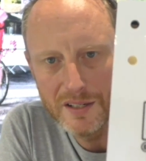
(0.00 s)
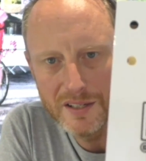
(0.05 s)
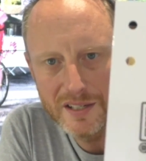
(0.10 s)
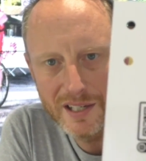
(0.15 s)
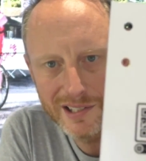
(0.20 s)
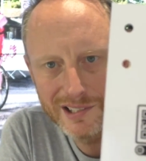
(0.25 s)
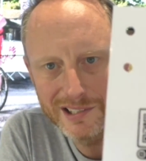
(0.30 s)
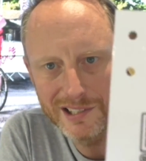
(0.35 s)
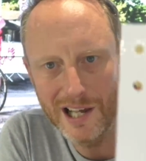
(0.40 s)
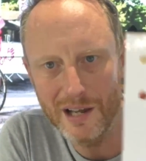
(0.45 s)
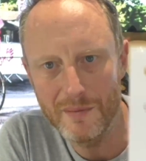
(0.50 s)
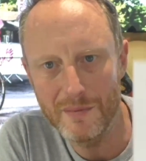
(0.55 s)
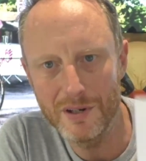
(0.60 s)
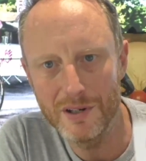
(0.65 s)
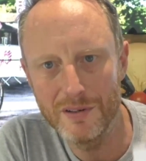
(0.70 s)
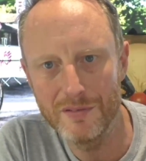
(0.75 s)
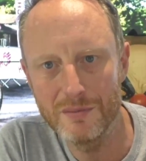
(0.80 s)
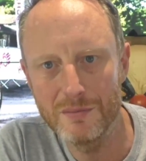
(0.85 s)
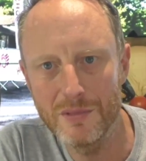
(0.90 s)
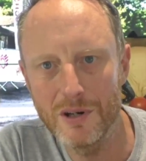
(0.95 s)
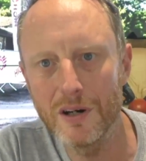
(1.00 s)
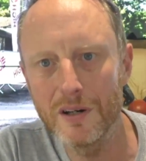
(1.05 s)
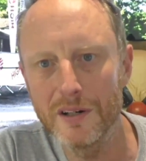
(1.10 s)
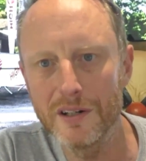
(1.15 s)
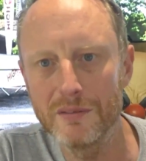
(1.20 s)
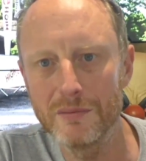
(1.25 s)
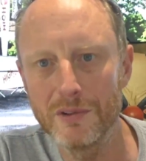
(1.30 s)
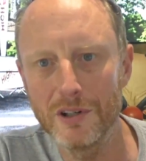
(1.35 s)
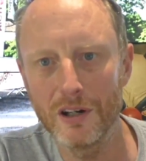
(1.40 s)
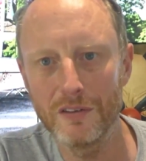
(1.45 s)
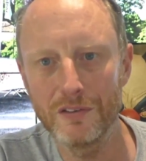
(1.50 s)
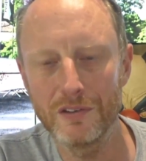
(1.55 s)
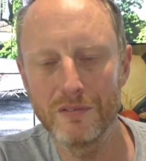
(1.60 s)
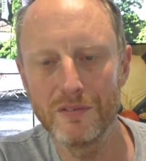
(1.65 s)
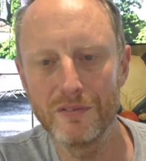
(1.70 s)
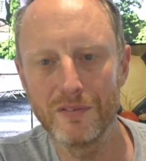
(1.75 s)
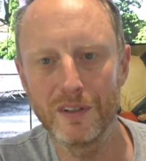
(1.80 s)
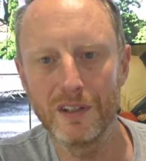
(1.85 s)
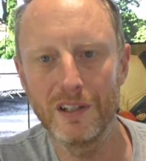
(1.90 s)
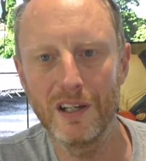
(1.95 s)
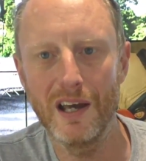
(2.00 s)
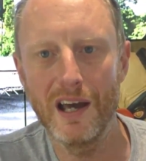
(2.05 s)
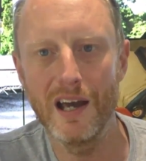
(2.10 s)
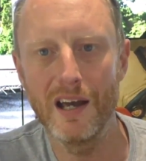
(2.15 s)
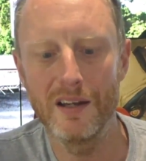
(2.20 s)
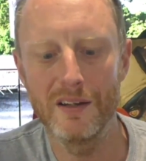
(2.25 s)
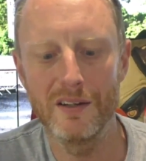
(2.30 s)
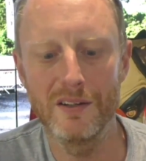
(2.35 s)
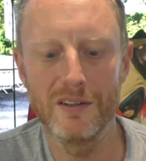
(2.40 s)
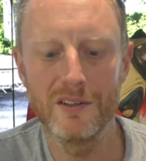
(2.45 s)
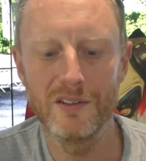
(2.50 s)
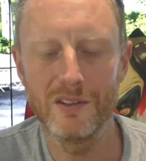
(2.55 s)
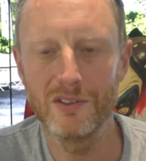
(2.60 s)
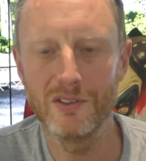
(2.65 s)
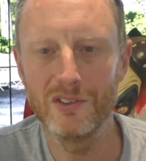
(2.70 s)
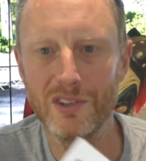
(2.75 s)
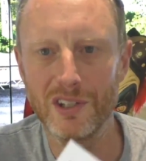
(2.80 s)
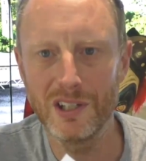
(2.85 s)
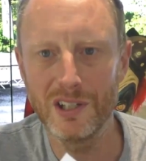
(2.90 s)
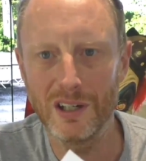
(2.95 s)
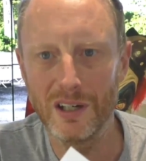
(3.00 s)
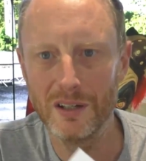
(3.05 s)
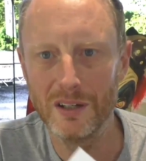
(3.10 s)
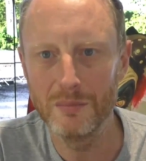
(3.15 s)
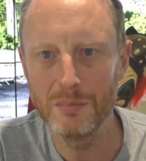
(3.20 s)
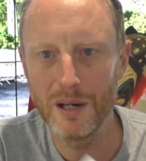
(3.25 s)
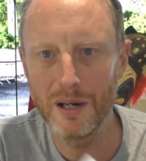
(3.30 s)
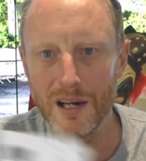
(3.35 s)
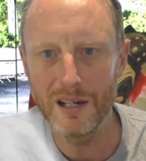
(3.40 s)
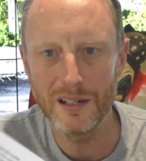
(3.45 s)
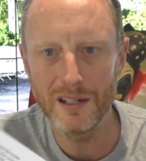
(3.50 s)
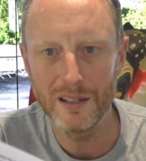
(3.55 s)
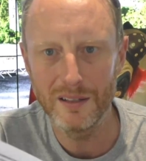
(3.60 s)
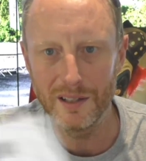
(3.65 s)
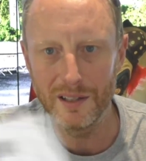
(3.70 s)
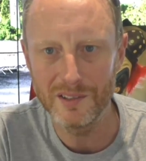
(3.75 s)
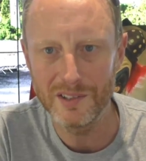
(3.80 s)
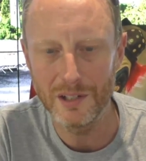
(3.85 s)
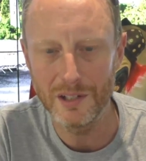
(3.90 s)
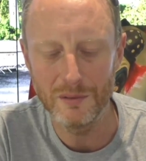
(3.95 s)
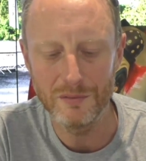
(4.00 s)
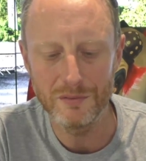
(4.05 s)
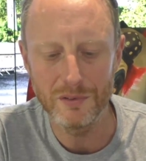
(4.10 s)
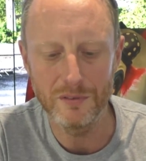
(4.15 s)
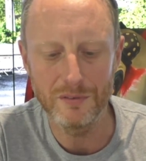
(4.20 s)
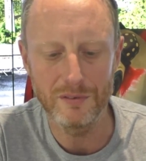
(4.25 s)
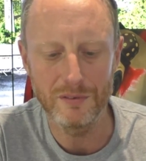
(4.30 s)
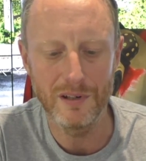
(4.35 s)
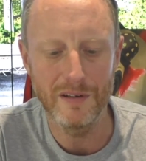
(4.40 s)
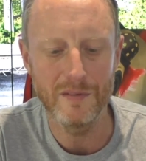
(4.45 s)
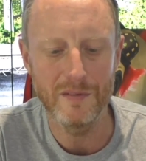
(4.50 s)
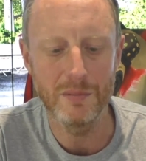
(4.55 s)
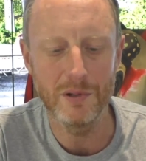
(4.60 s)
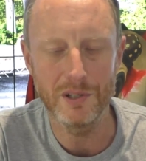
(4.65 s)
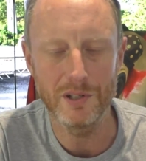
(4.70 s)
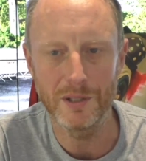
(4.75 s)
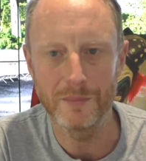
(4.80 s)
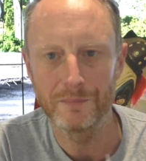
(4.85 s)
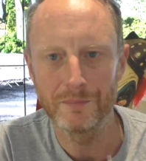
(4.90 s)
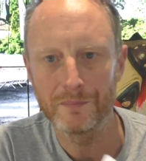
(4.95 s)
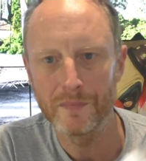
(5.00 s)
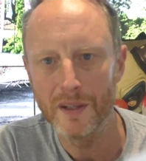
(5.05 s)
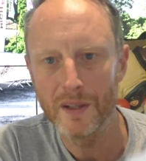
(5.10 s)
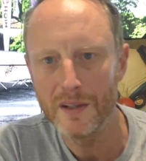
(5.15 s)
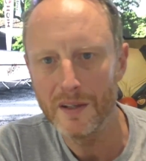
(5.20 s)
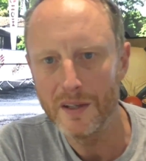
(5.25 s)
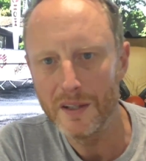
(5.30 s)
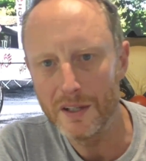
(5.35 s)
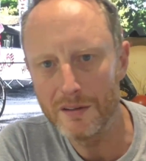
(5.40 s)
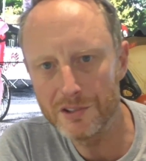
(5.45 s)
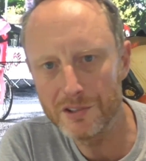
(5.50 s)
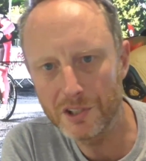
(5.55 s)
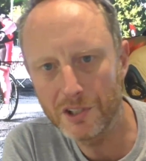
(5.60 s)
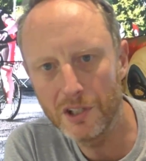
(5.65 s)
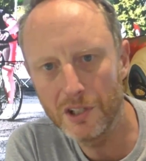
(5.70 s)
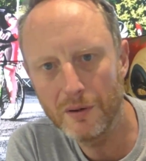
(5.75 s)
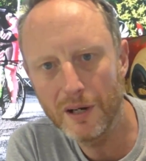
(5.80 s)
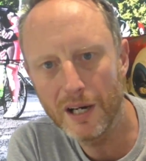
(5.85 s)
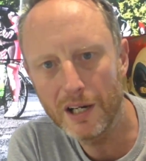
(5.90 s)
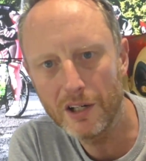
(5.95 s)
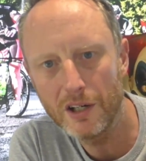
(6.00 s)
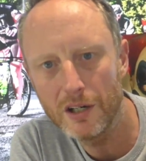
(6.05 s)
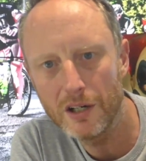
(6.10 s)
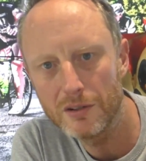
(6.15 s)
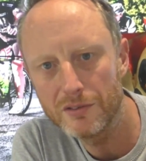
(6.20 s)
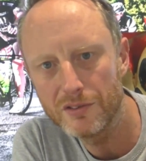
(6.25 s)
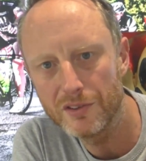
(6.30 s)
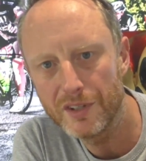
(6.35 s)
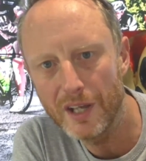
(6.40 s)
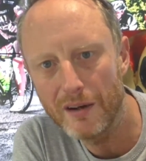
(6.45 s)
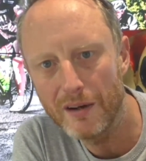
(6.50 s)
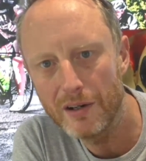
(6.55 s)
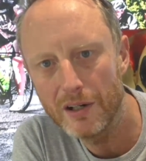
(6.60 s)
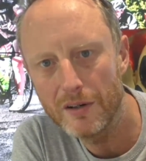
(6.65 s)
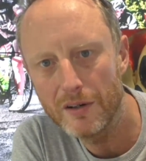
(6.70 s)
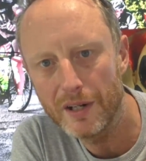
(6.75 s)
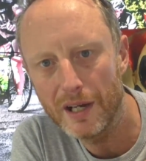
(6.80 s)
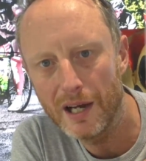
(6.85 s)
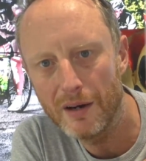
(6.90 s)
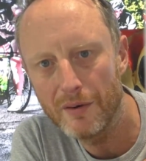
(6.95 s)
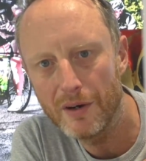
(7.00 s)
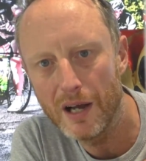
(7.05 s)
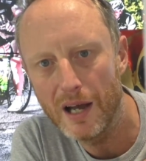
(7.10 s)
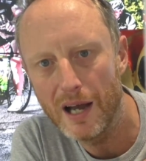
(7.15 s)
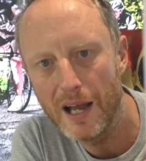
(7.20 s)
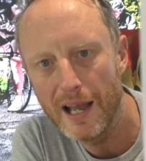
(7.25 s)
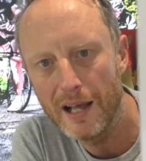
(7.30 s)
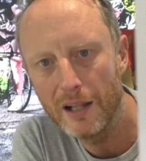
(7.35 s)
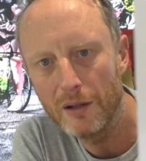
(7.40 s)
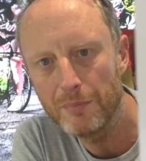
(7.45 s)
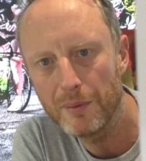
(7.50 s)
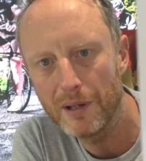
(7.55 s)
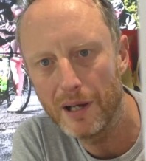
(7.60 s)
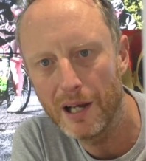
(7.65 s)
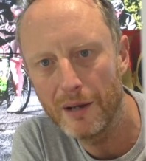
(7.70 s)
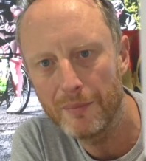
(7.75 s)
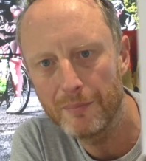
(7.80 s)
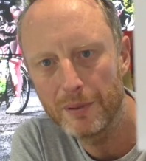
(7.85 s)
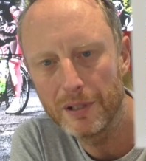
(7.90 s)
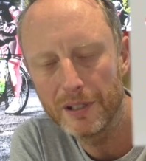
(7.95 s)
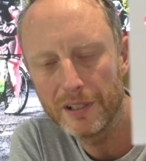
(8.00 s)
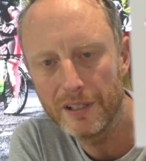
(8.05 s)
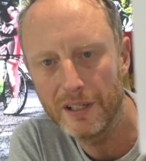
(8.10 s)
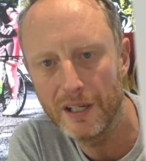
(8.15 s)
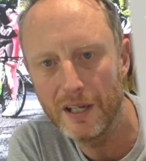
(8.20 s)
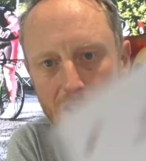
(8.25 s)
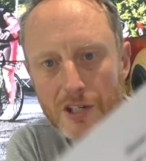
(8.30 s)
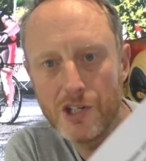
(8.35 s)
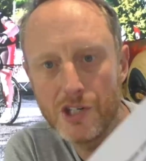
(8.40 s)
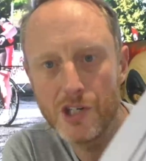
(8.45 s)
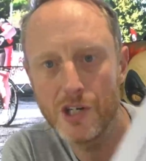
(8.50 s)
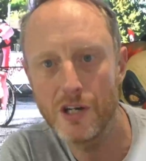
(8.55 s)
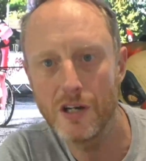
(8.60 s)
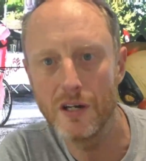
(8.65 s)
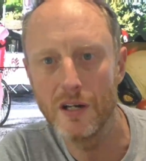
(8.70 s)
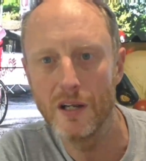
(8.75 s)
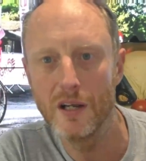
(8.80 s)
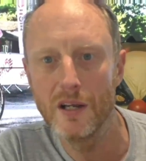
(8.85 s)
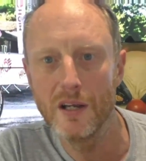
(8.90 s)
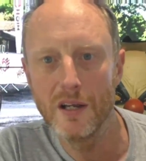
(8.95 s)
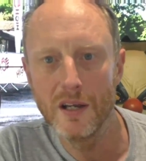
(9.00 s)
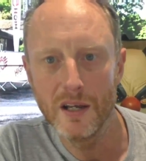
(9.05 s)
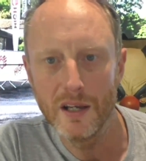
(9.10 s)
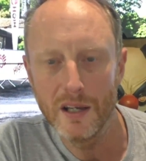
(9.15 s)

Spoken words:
In the excitement of the morning, we often forget, so stick it on the back. That's helpful for everybody. There is a QR code to download our help application.